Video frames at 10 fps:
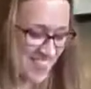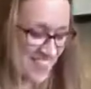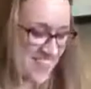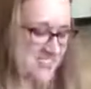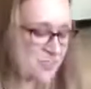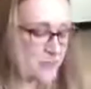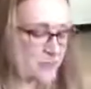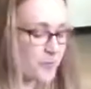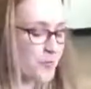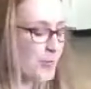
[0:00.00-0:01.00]
So in her
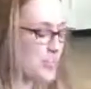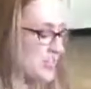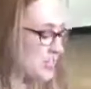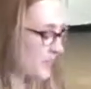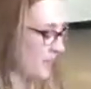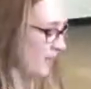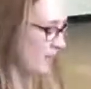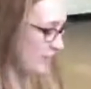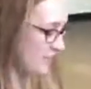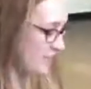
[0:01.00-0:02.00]
brain, she's going, okay,
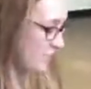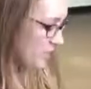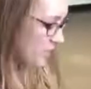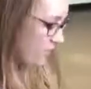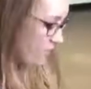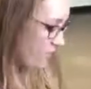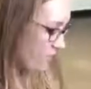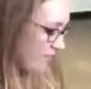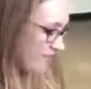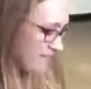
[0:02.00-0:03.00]
this worked before,
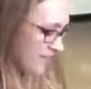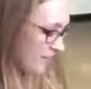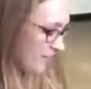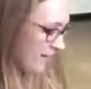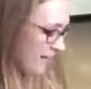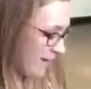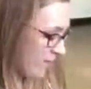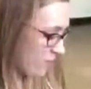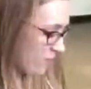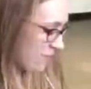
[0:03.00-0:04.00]
it's not working now,
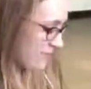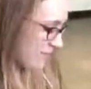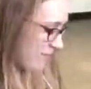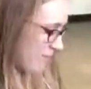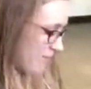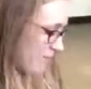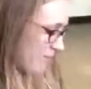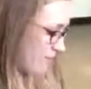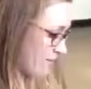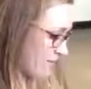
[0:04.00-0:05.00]
what else can I do?
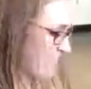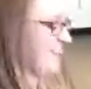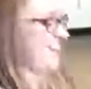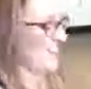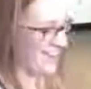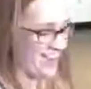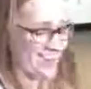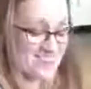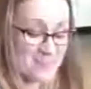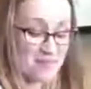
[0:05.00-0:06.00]
There we go,
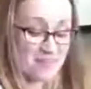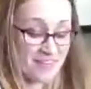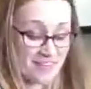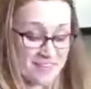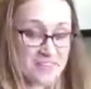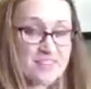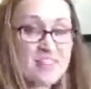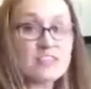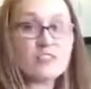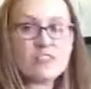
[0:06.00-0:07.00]
something else.
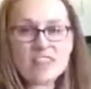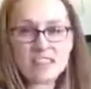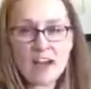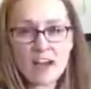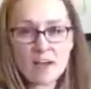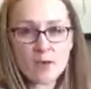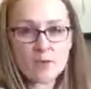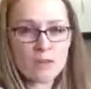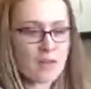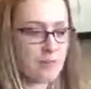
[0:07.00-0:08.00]
Sort of like the hot-cold
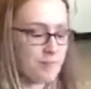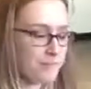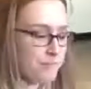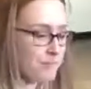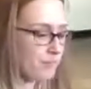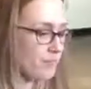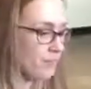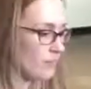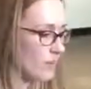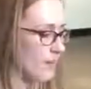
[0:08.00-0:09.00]
game.
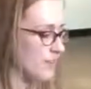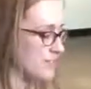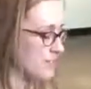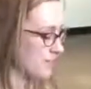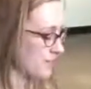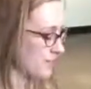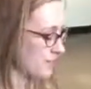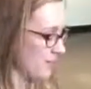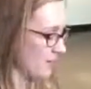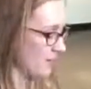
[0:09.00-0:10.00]
She figures
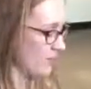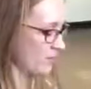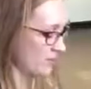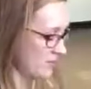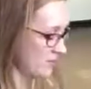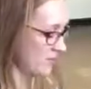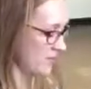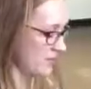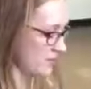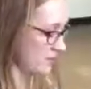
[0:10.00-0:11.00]
out, oh, this is right
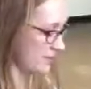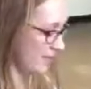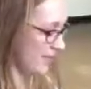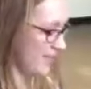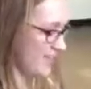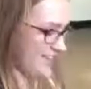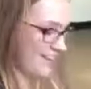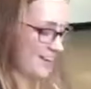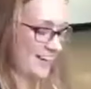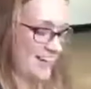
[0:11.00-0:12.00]
and this is right,
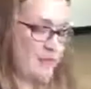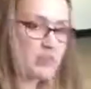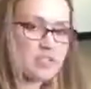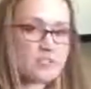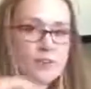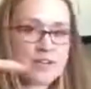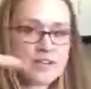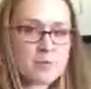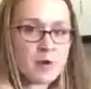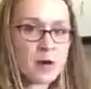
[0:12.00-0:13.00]
and then we just raise the
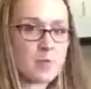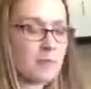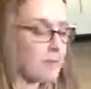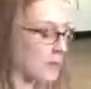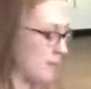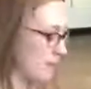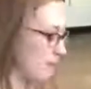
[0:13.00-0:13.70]
bar bit by bit.